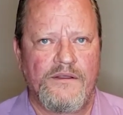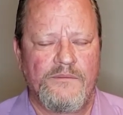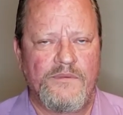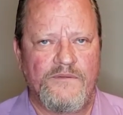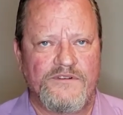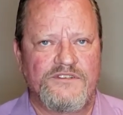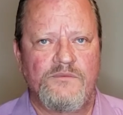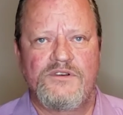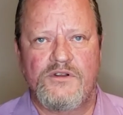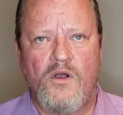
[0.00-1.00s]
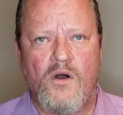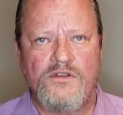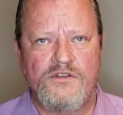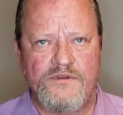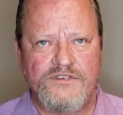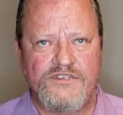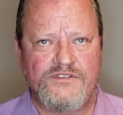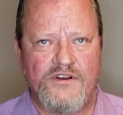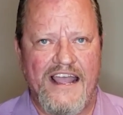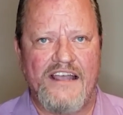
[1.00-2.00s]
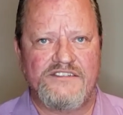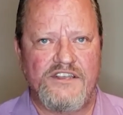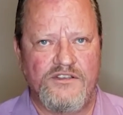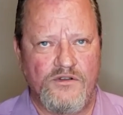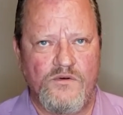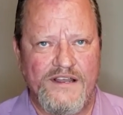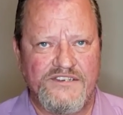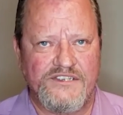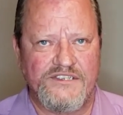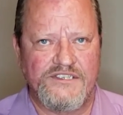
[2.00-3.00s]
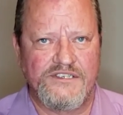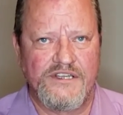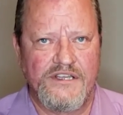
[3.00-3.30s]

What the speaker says: But for someone to call you and just start asking you questions,